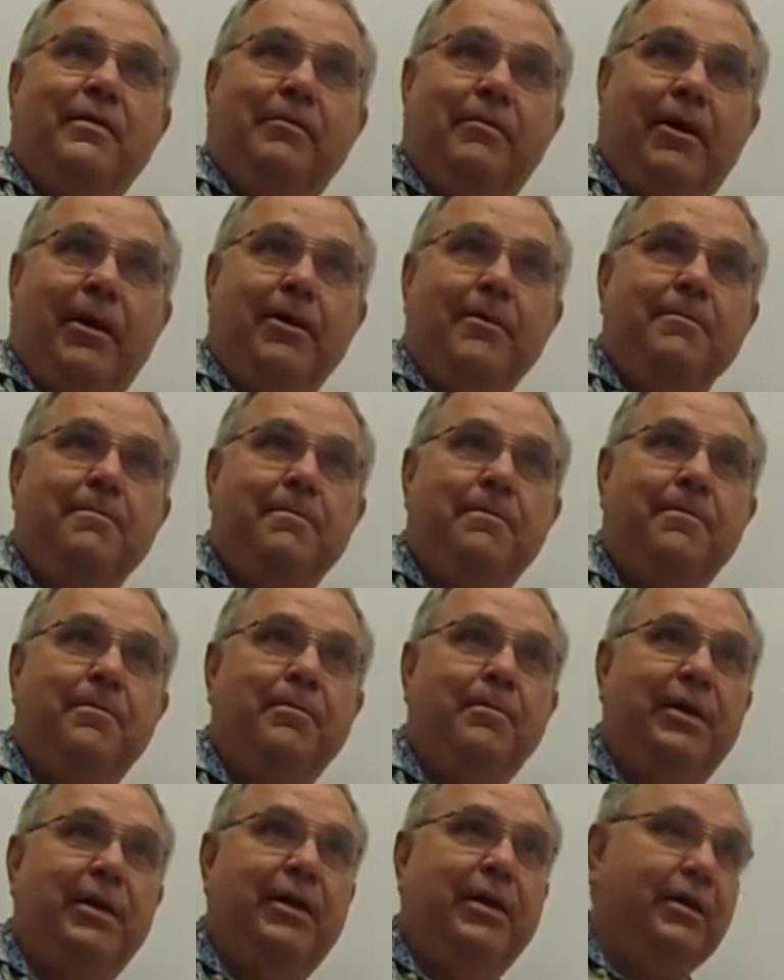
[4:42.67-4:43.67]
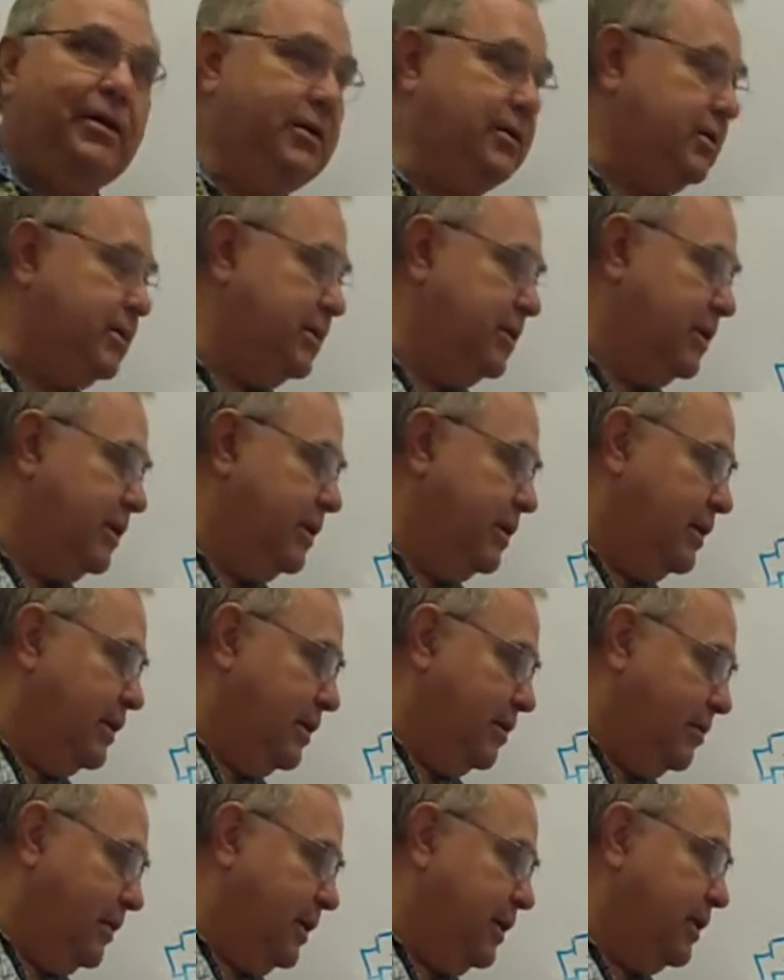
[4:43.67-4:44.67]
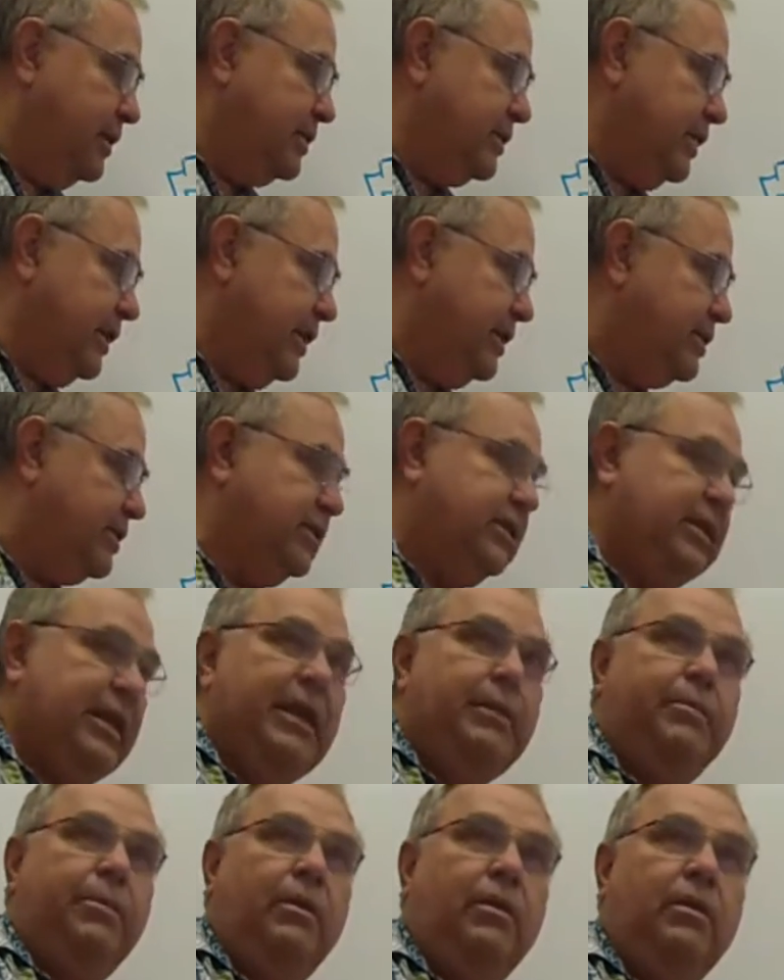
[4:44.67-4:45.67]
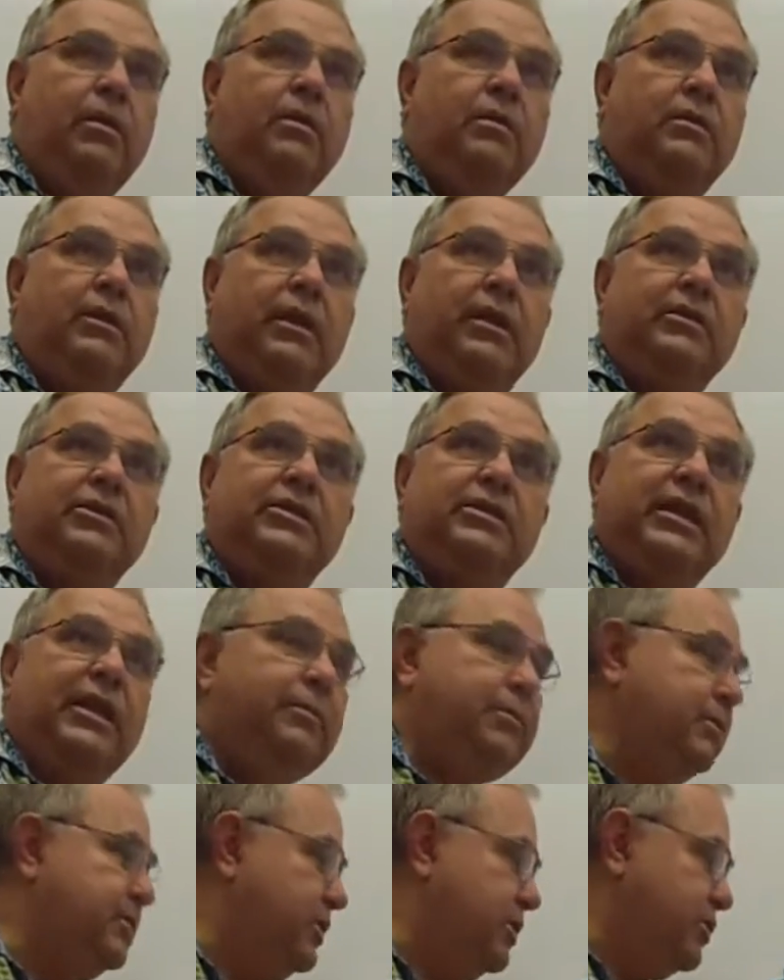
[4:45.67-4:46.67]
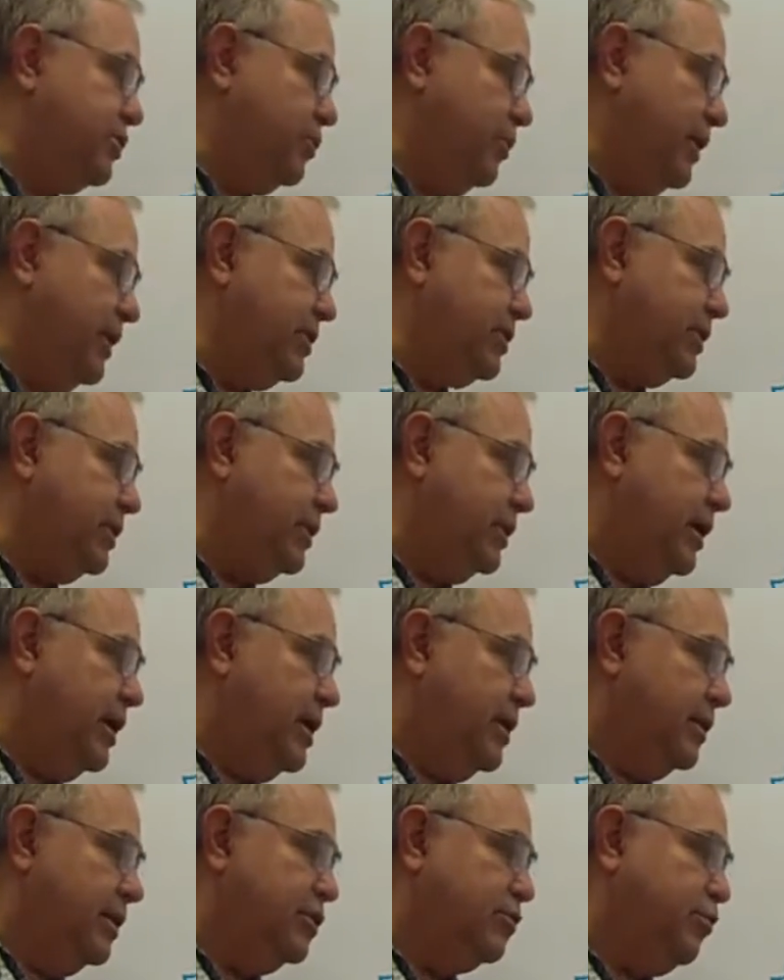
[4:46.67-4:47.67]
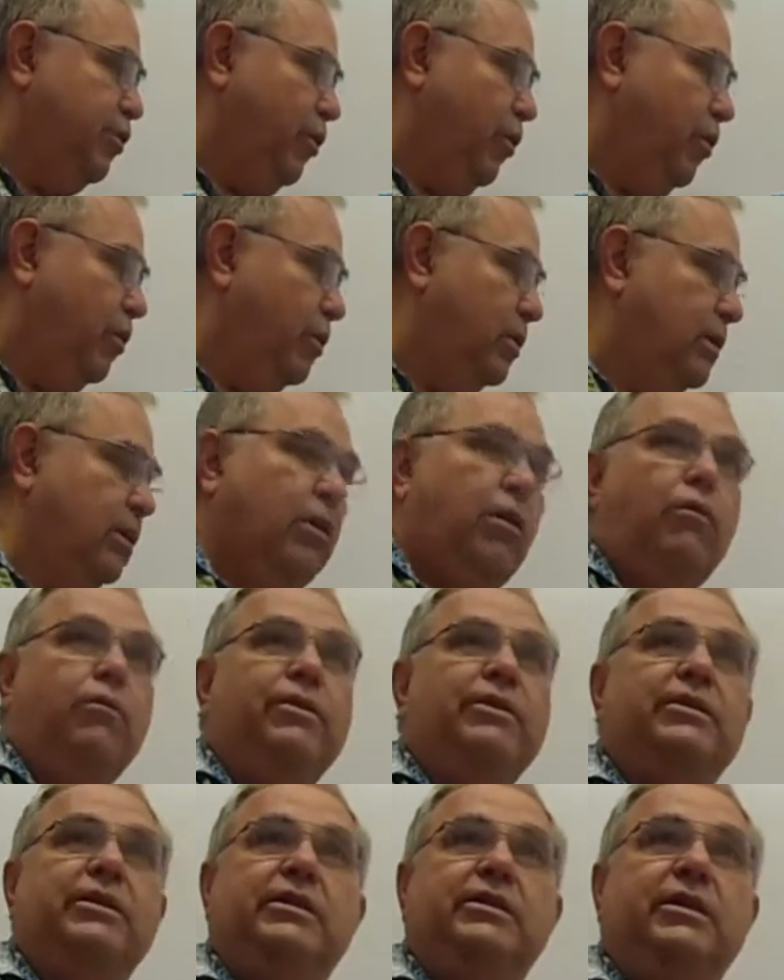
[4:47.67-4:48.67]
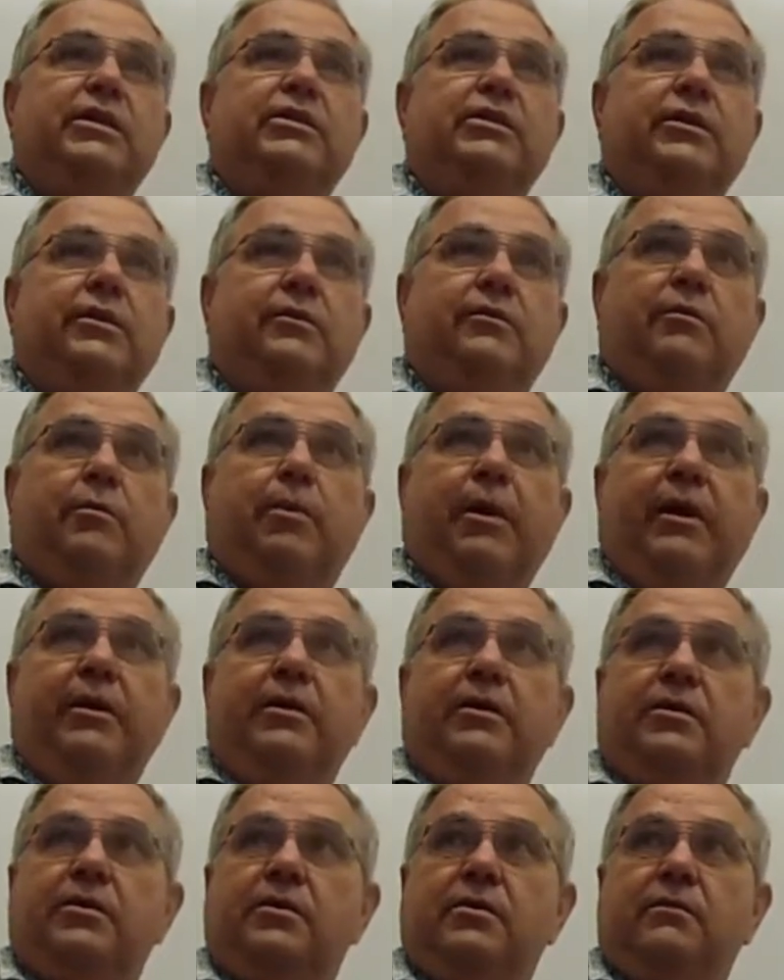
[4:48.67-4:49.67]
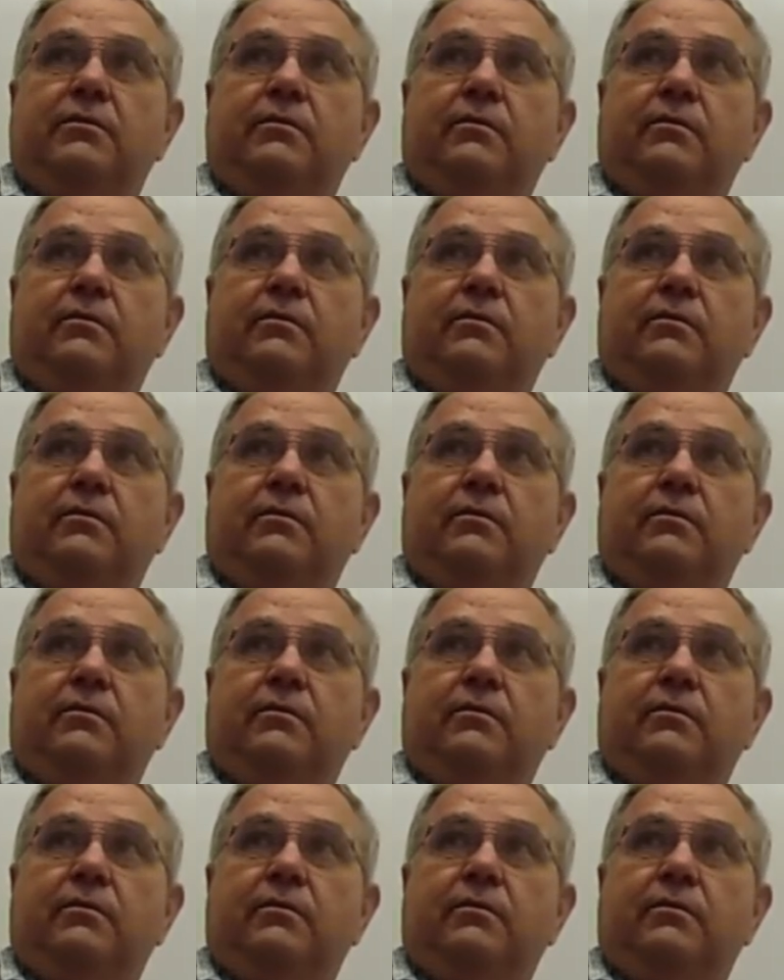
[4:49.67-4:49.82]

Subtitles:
right? Because the unstable situation, this pole always exists there to bite us.